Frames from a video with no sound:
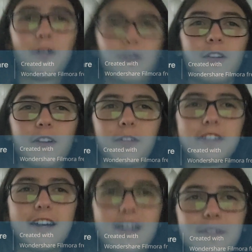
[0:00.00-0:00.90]
how critical
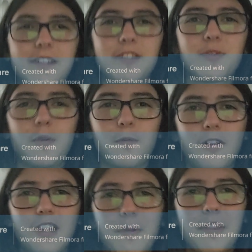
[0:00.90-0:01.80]
timing is when
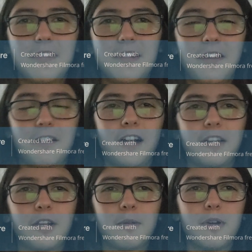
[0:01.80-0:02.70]
working with data
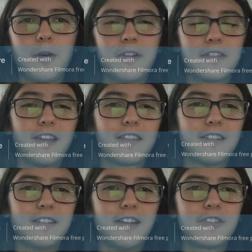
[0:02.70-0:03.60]
collecting components like
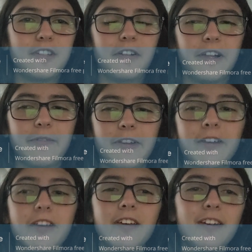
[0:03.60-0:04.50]
the DHT11,